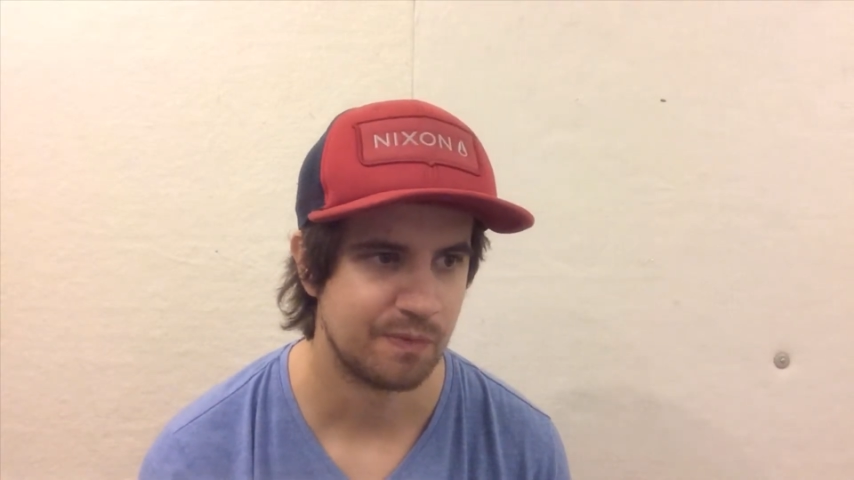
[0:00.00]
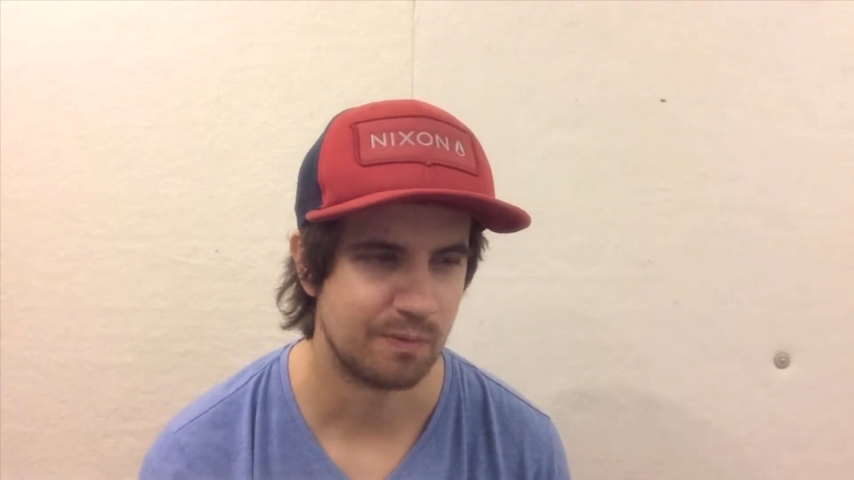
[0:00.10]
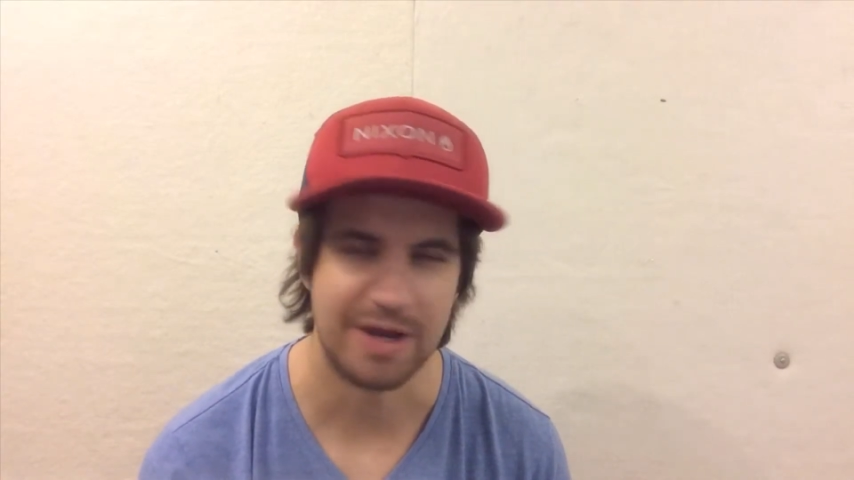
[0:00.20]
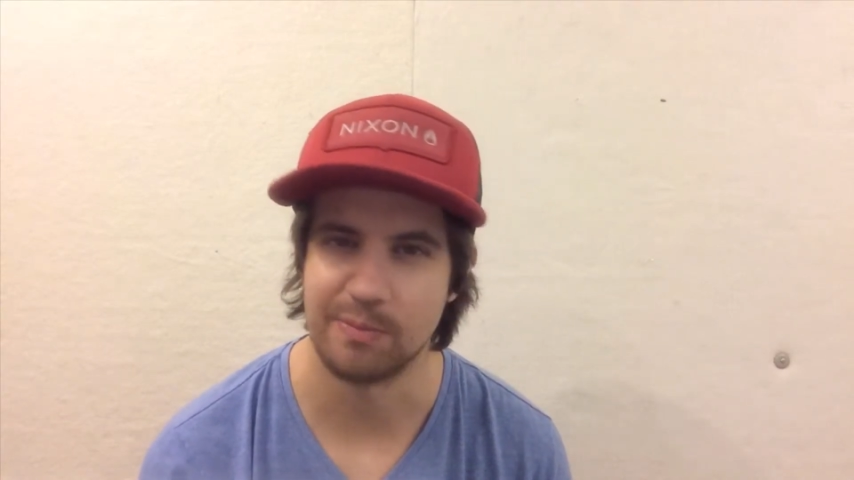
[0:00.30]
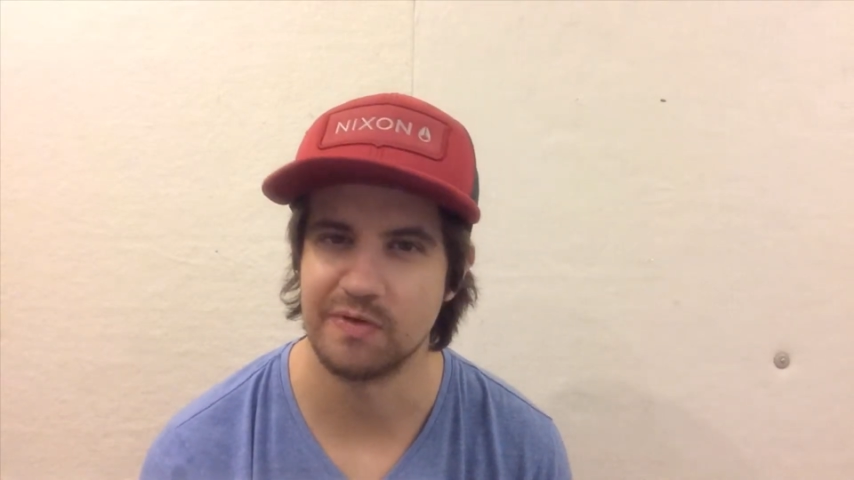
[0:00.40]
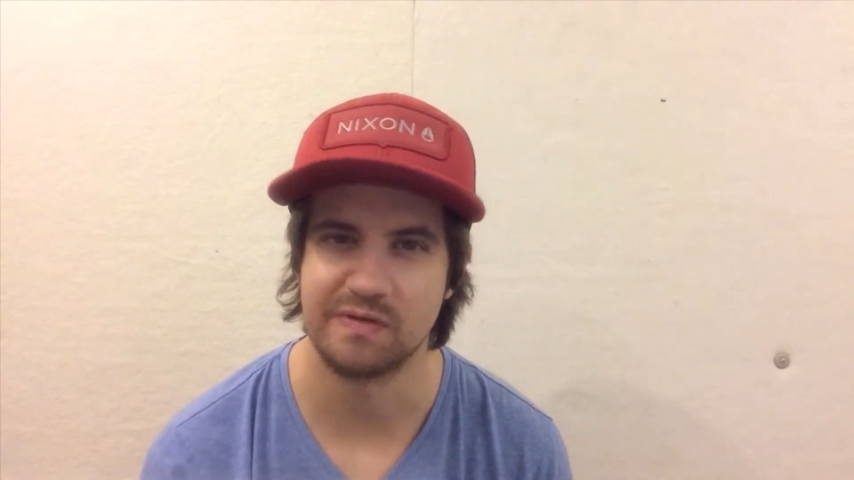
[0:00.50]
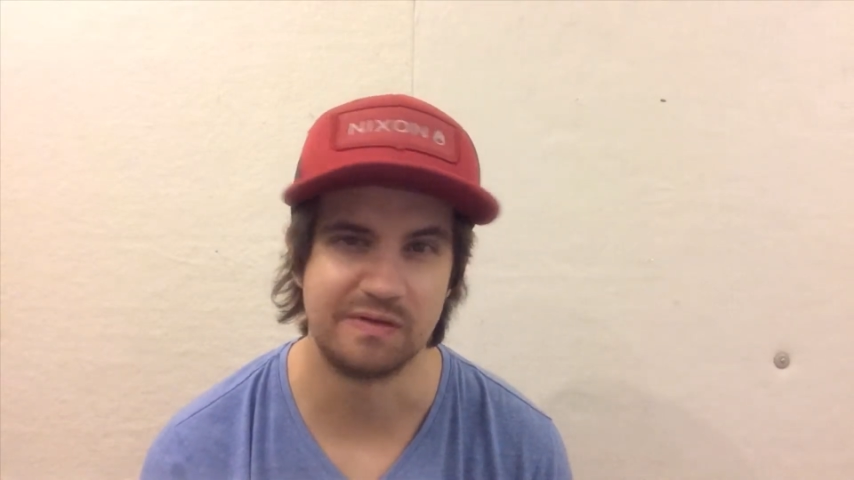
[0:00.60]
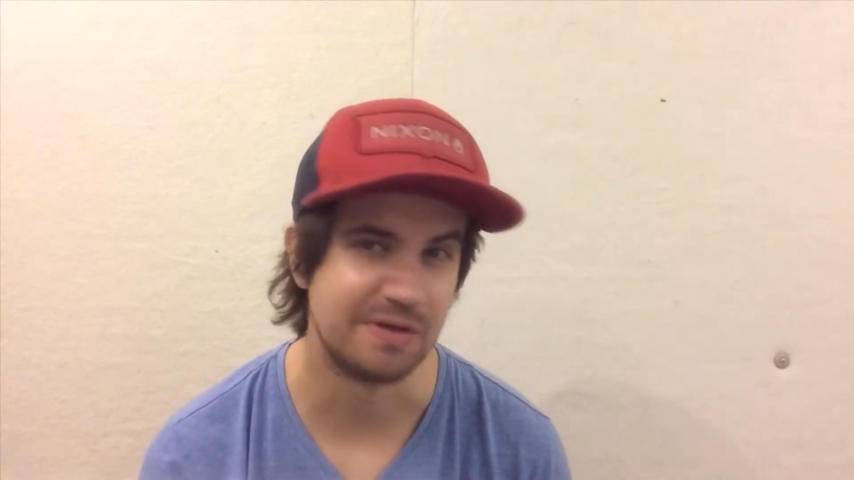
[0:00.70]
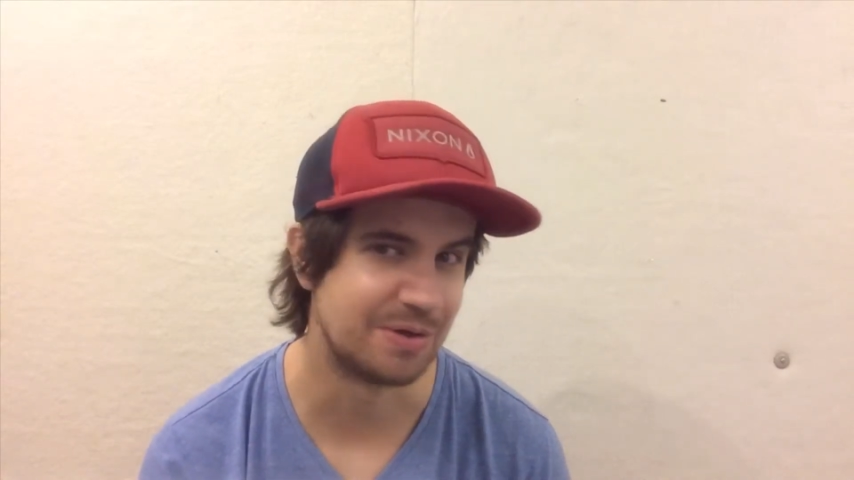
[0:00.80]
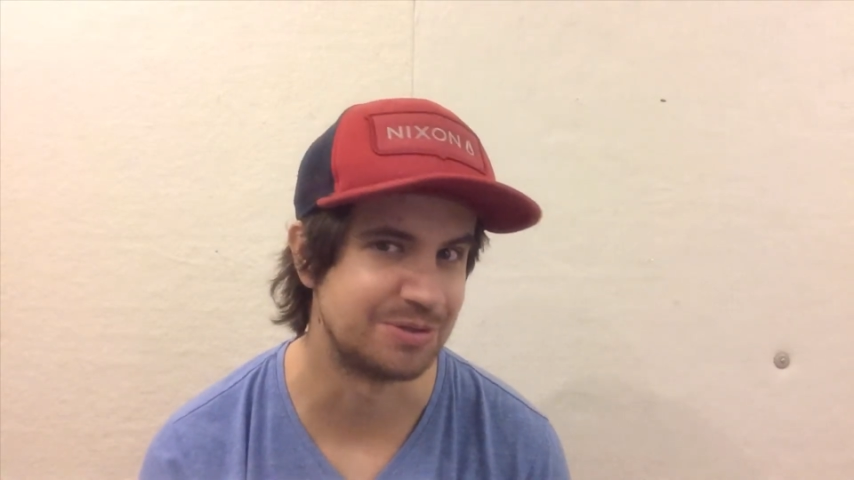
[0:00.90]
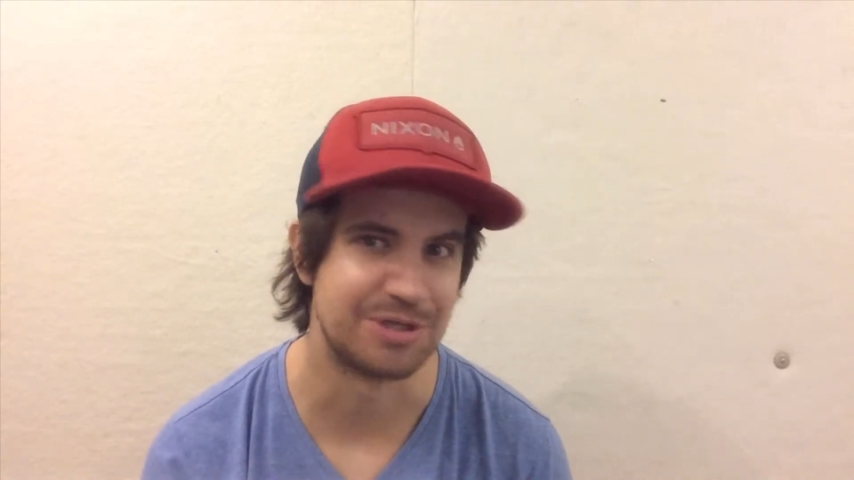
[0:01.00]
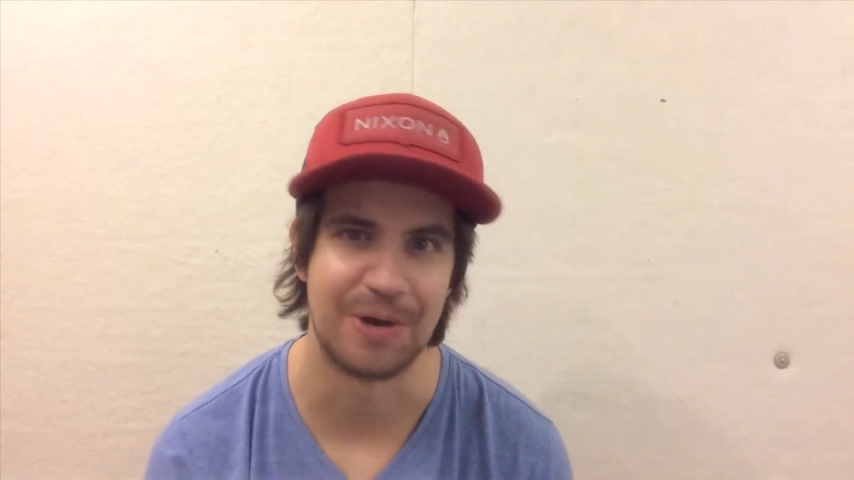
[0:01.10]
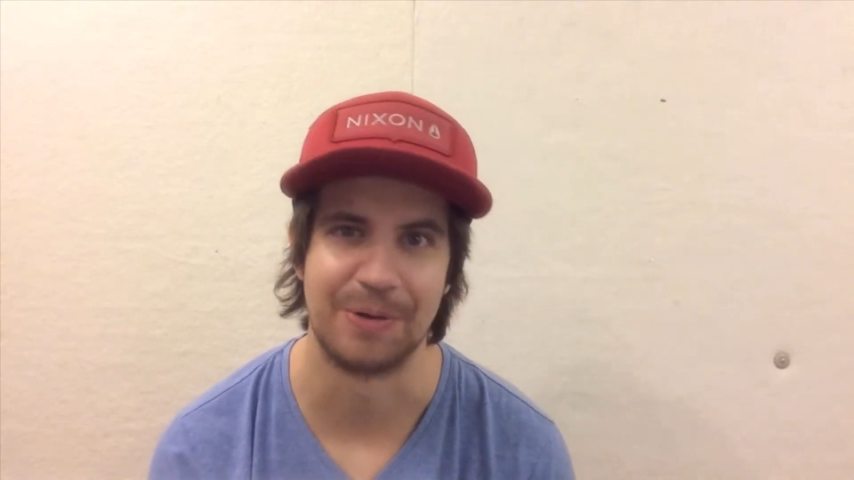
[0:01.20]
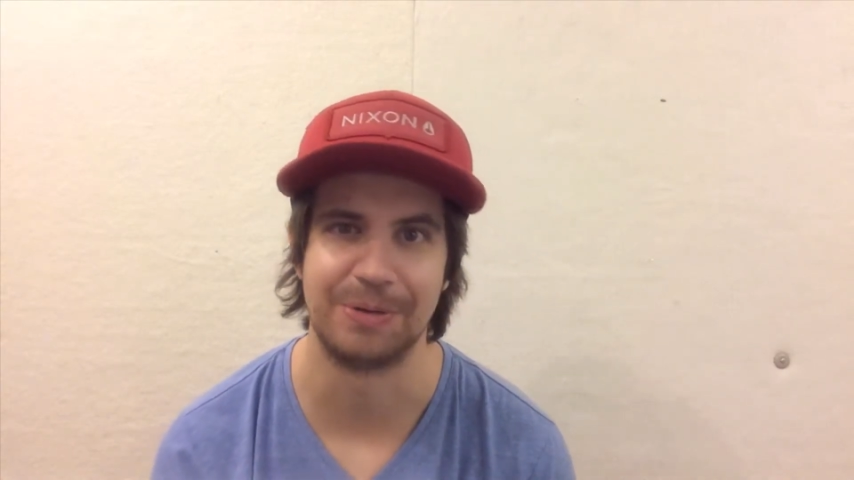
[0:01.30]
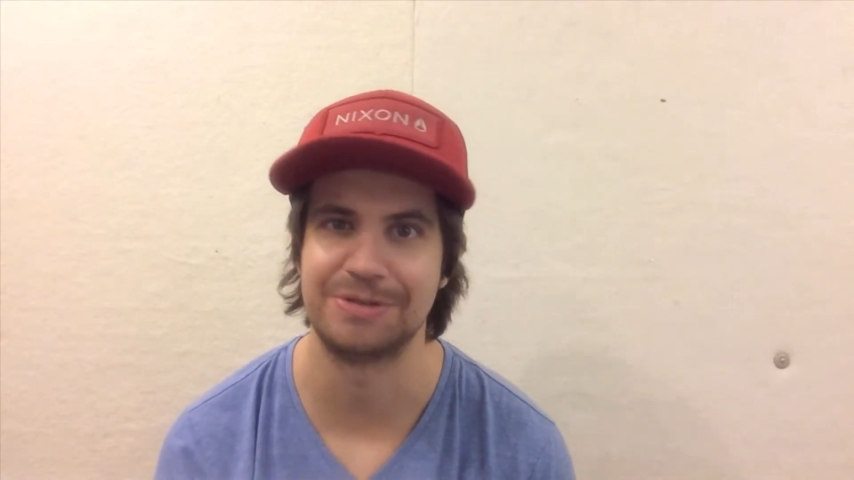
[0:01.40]
rabies is no
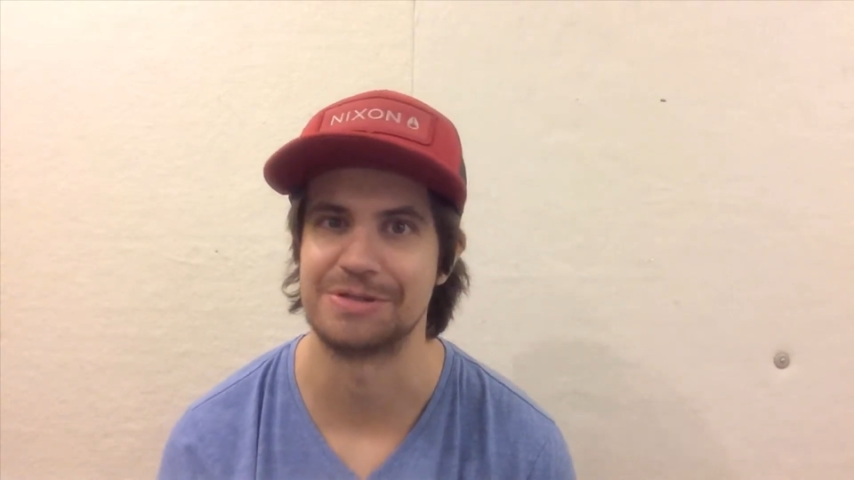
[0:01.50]
joke,